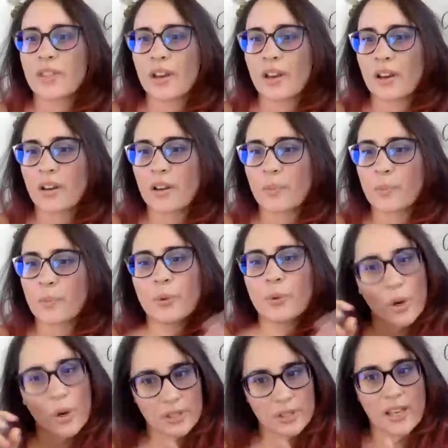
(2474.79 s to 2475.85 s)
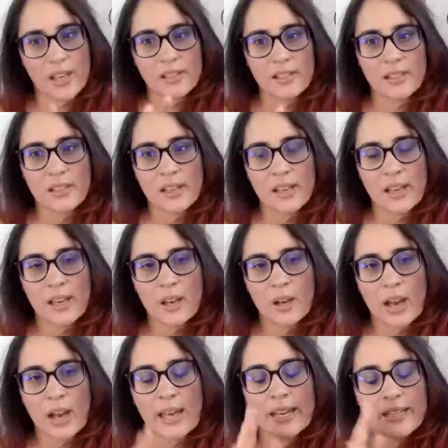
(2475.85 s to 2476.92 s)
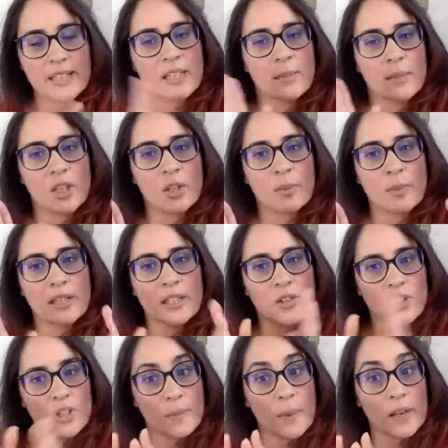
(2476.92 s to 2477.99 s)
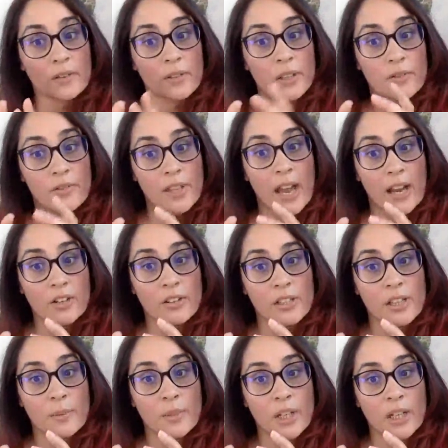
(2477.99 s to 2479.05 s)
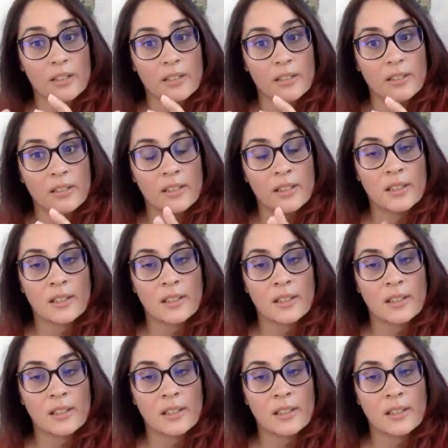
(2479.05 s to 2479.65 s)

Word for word: with the process and it doesn't mean you're being disrespectful of the actual subject